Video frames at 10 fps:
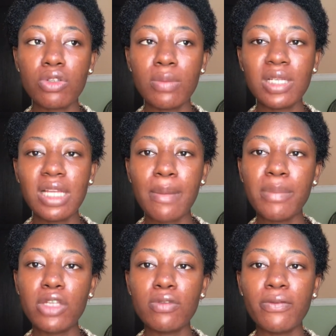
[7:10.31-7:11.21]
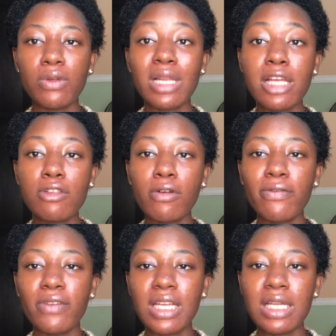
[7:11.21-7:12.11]
or something that makes you feel less
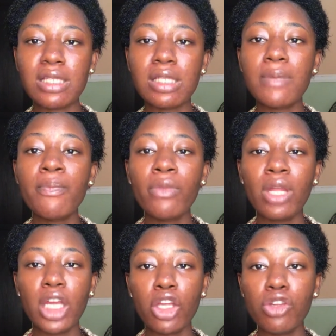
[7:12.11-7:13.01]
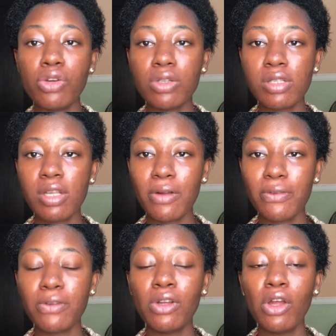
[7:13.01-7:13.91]
confident in
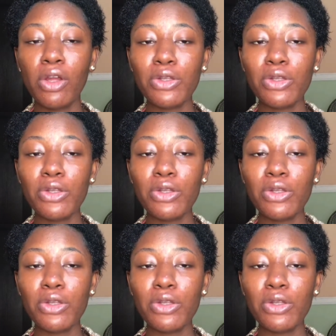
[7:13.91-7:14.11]
yourself.